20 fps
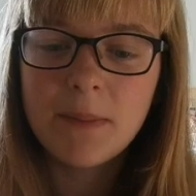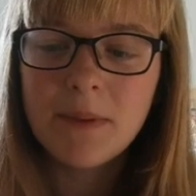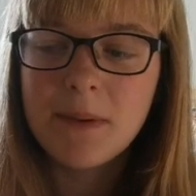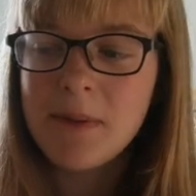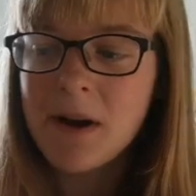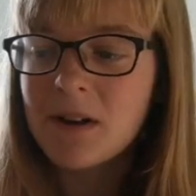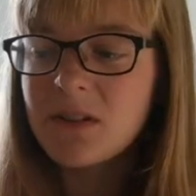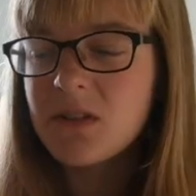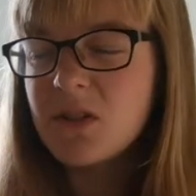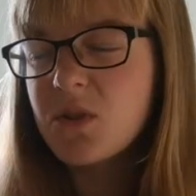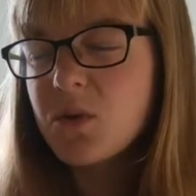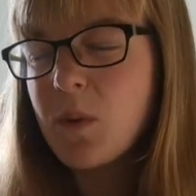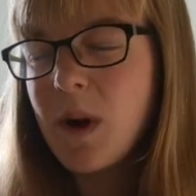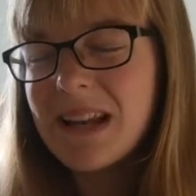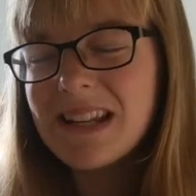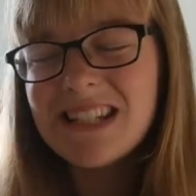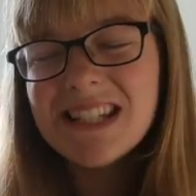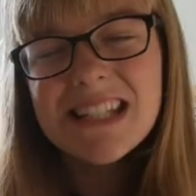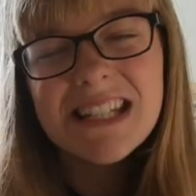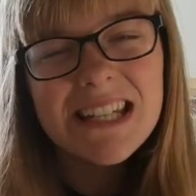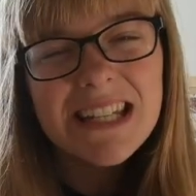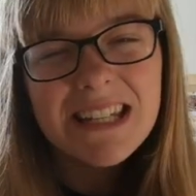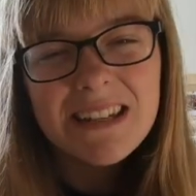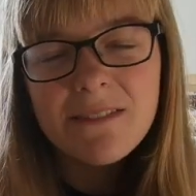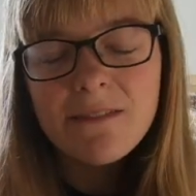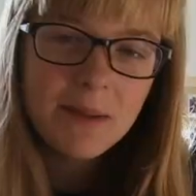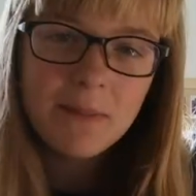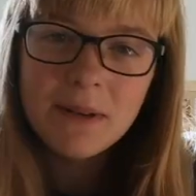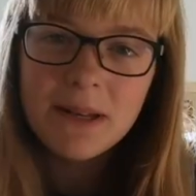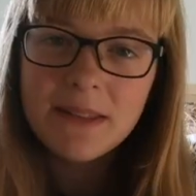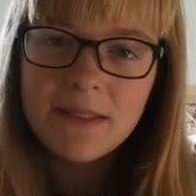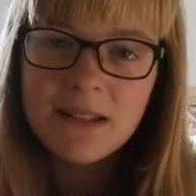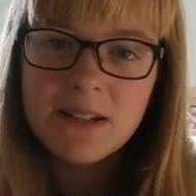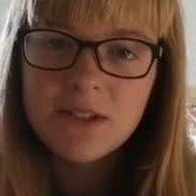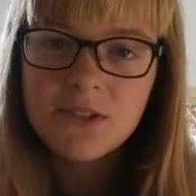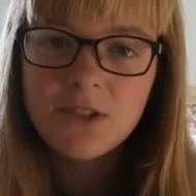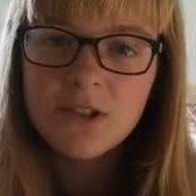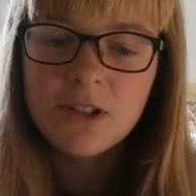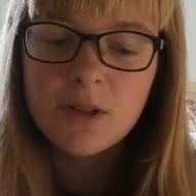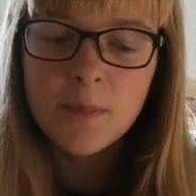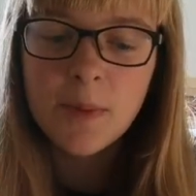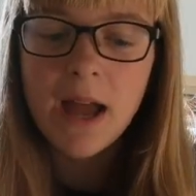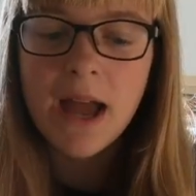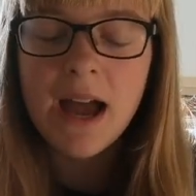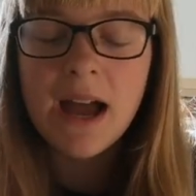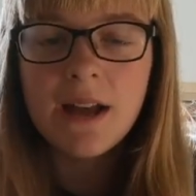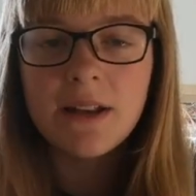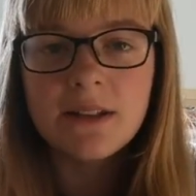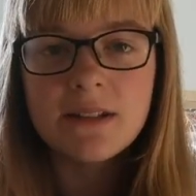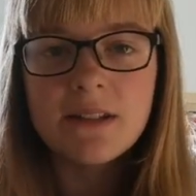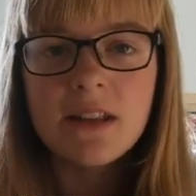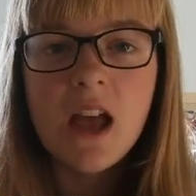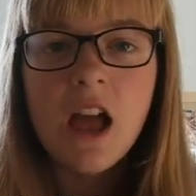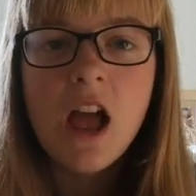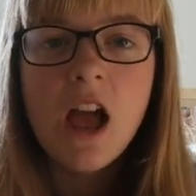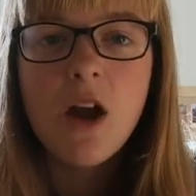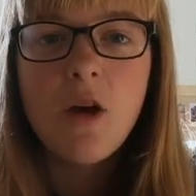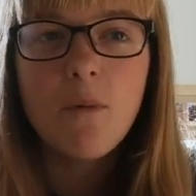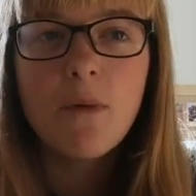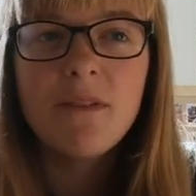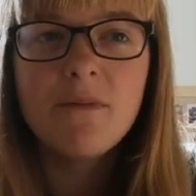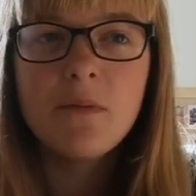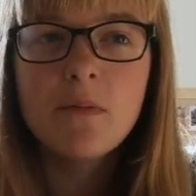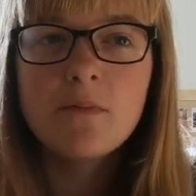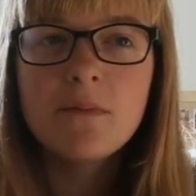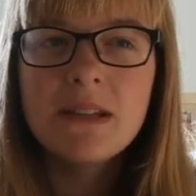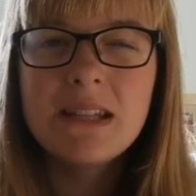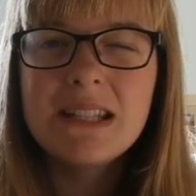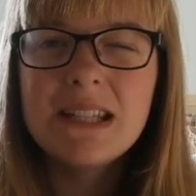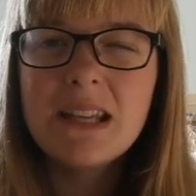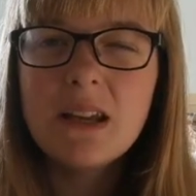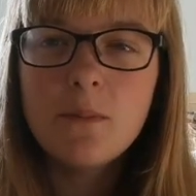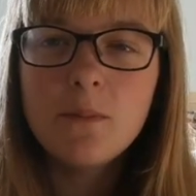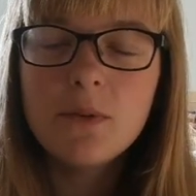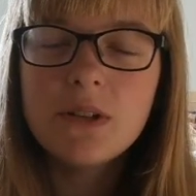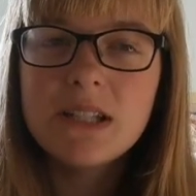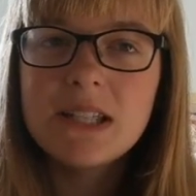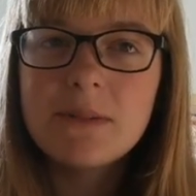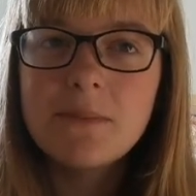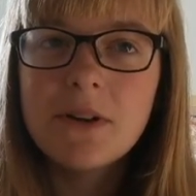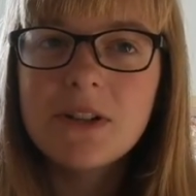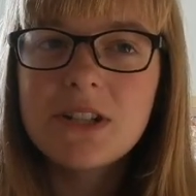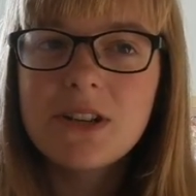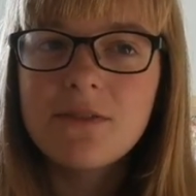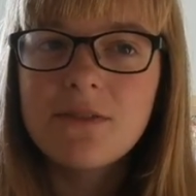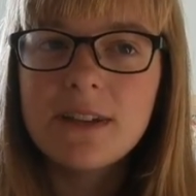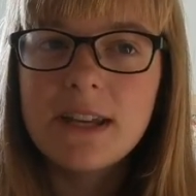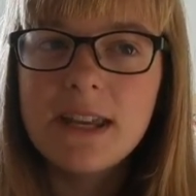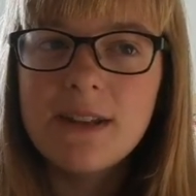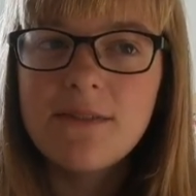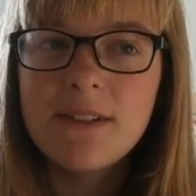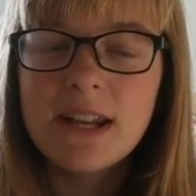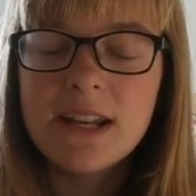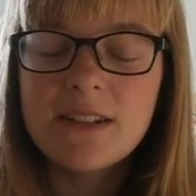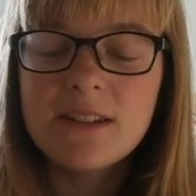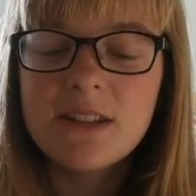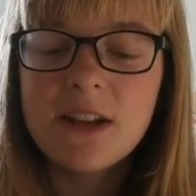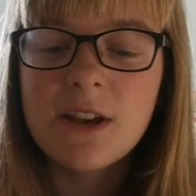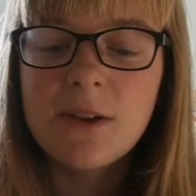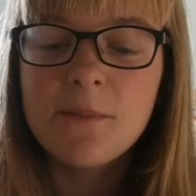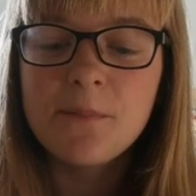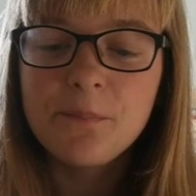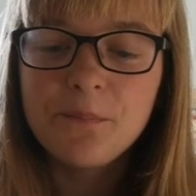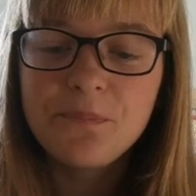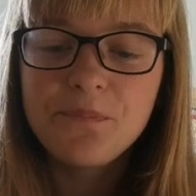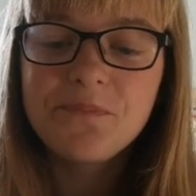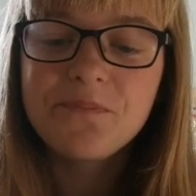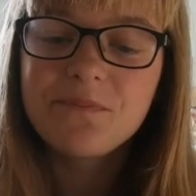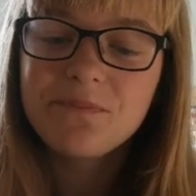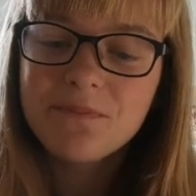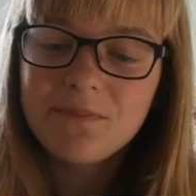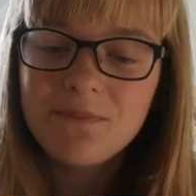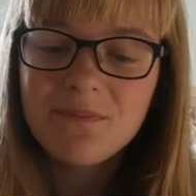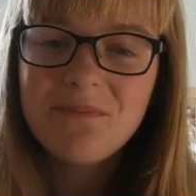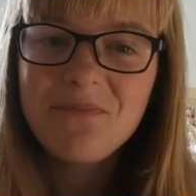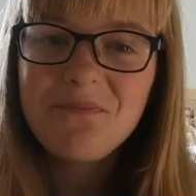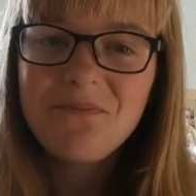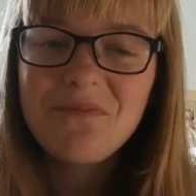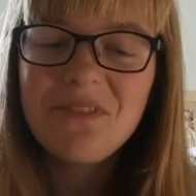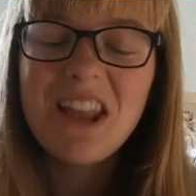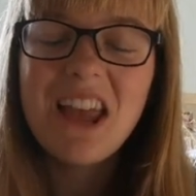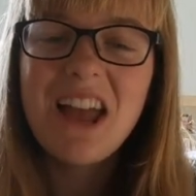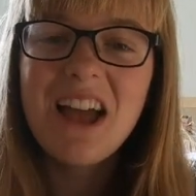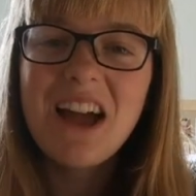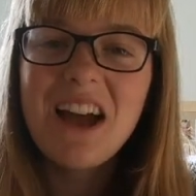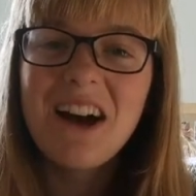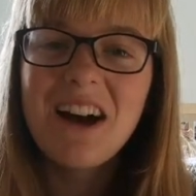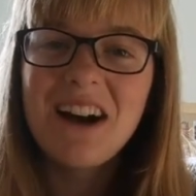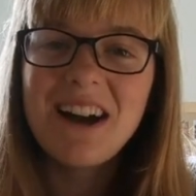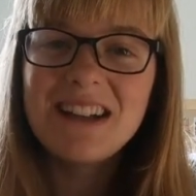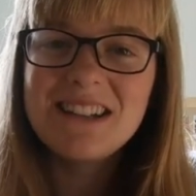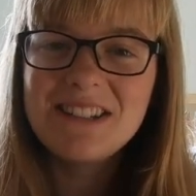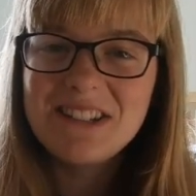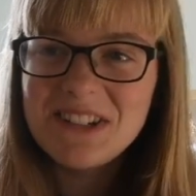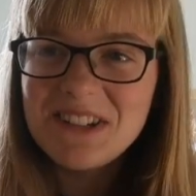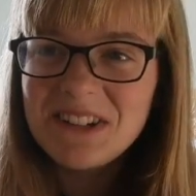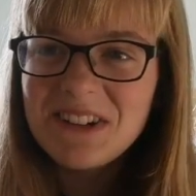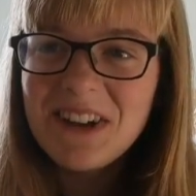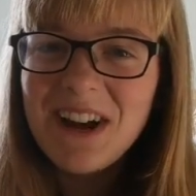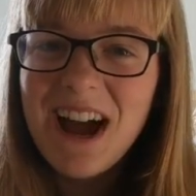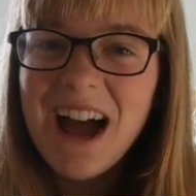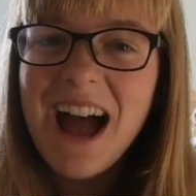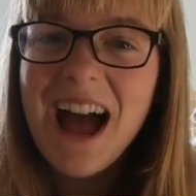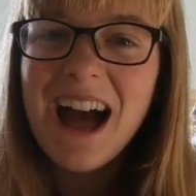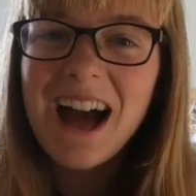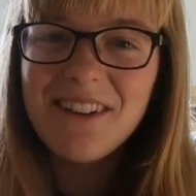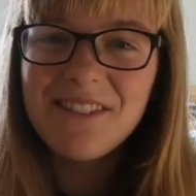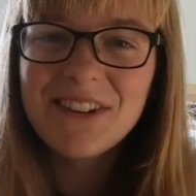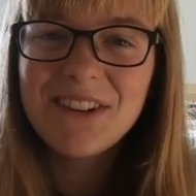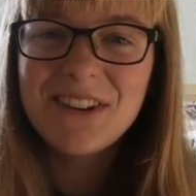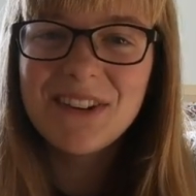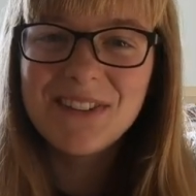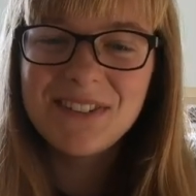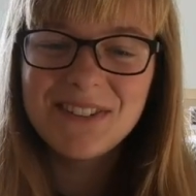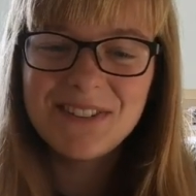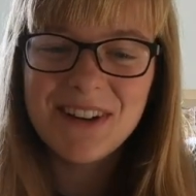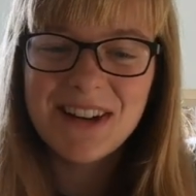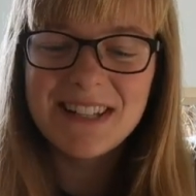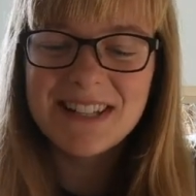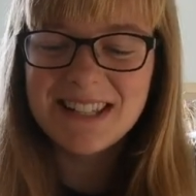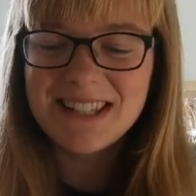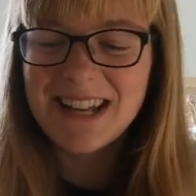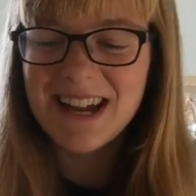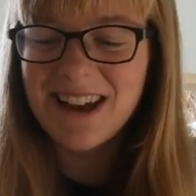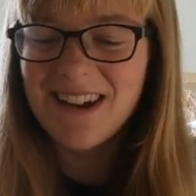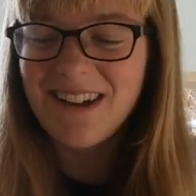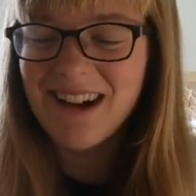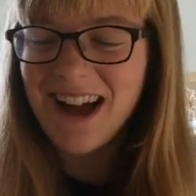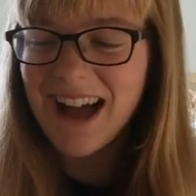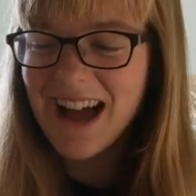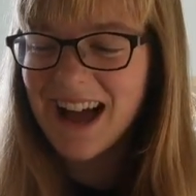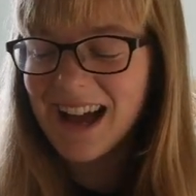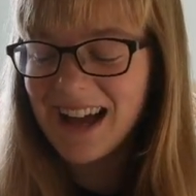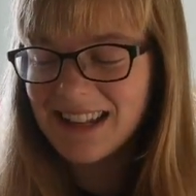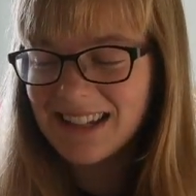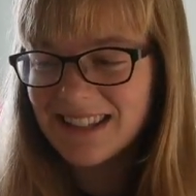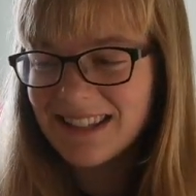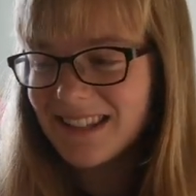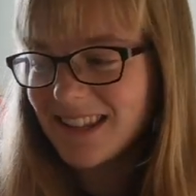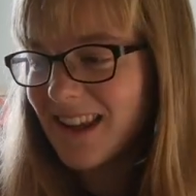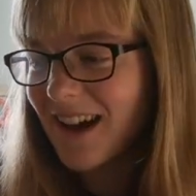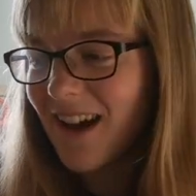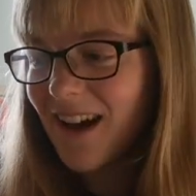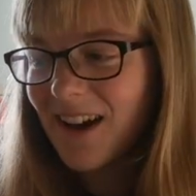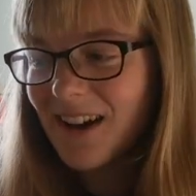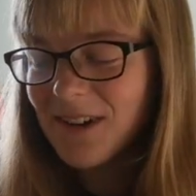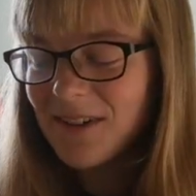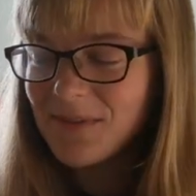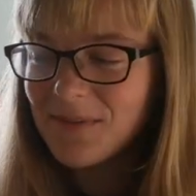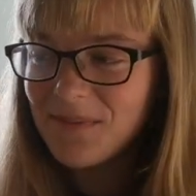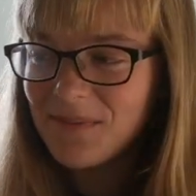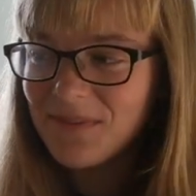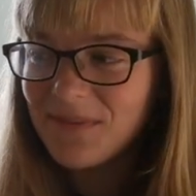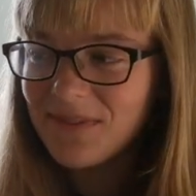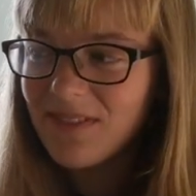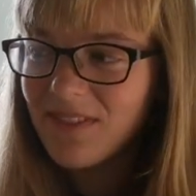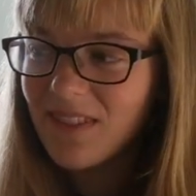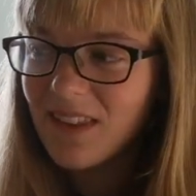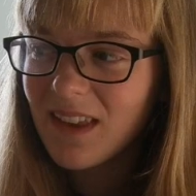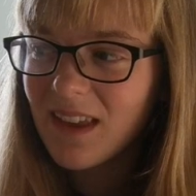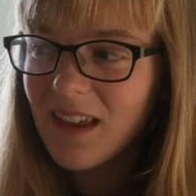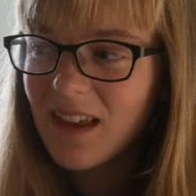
maybe about 20 people in this group, and we've been meeting up pretty much every evening. So I do have a group of friends now, and um,